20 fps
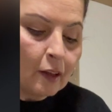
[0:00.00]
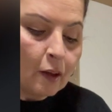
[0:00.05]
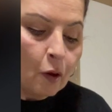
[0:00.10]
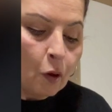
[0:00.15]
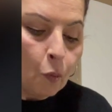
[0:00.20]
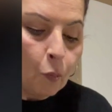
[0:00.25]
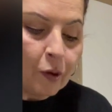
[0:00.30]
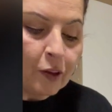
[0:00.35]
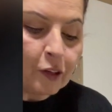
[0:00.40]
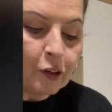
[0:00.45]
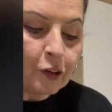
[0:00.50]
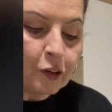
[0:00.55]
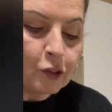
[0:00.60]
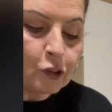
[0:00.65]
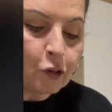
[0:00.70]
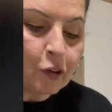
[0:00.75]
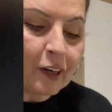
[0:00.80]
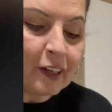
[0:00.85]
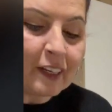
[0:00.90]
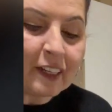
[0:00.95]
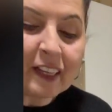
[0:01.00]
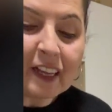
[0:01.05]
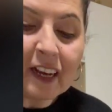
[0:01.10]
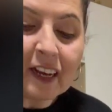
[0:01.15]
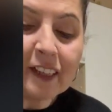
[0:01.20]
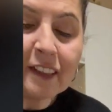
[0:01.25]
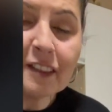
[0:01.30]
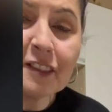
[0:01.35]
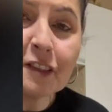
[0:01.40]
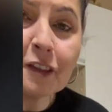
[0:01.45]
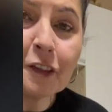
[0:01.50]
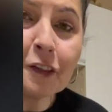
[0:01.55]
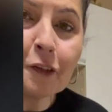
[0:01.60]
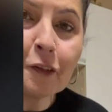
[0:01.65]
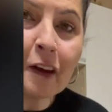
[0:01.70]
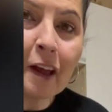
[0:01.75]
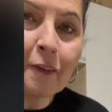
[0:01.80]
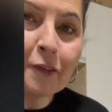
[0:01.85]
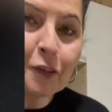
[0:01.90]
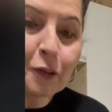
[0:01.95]
when you're trying to cut, so you don't
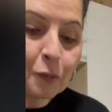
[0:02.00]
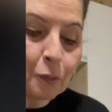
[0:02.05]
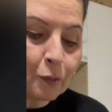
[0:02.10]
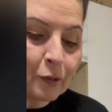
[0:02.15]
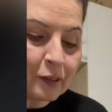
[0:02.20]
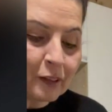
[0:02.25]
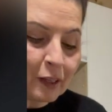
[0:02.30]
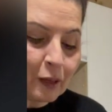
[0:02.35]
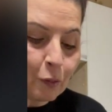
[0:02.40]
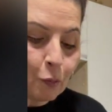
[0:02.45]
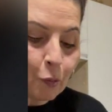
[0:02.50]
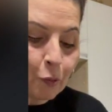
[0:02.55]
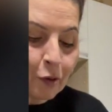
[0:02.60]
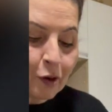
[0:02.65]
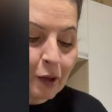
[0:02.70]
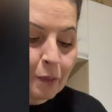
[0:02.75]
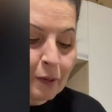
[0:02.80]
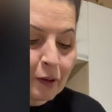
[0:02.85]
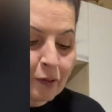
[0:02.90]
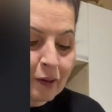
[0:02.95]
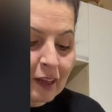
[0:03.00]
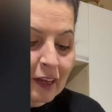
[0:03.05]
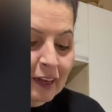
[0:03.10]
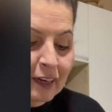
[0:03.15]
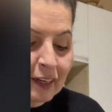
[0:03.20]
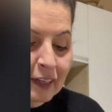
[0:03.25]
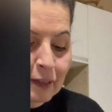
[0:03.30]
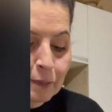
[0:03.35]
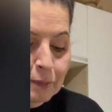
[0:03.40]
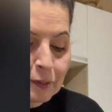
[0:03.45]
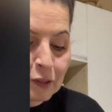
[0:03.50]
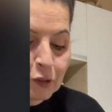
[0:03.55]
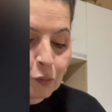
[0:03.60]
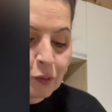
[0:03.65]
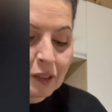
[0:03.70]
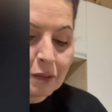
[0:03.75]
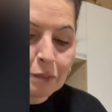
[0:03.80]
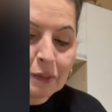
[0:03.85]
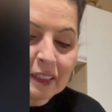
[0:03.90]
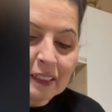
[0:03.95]
have to really worry about cutting in
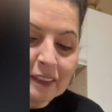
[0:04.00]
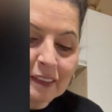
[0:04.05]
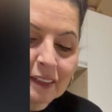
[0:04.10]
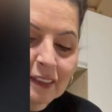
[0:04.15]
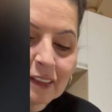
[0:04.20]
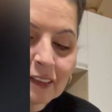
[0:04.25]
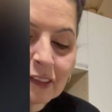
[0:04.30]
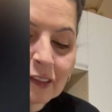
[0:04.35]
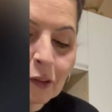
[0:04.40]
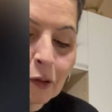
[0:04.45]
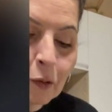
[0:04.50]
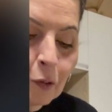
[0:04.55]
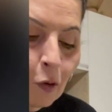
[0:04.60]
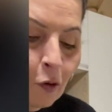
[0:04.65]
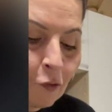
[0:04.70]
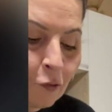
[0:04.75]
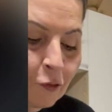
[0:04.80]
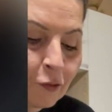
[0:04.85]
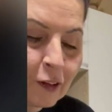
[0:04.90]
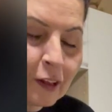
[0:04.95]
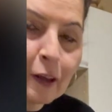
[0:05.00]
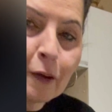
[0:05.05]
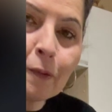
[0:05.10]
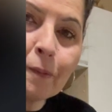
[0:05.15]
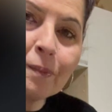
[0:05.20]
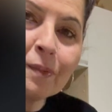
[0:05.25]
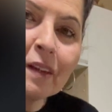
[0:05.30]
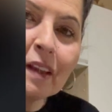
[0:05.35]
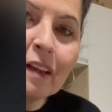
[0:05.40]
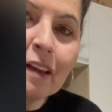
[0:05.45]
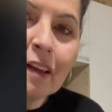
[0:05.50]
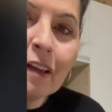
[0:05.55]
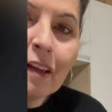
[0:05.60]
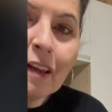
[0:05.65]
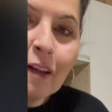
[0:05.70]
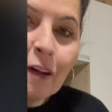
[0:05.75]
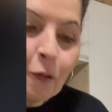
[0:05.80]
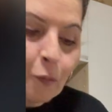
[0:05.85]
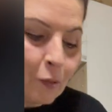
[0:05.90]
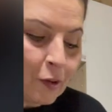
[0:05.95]
between pieces. So hopefully
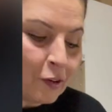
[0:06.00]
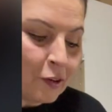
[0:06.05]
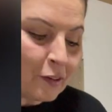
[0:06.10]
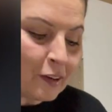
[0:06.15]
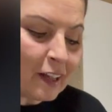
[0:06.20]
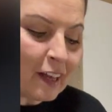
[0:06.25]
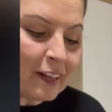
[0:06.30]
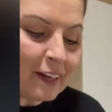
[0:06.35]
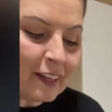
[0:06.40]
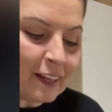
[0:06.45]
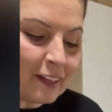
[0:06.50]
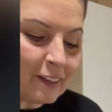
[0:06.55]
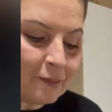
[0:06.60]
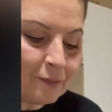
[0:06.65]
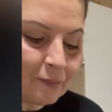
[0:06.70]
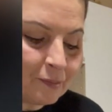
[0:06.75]
when you're cutting,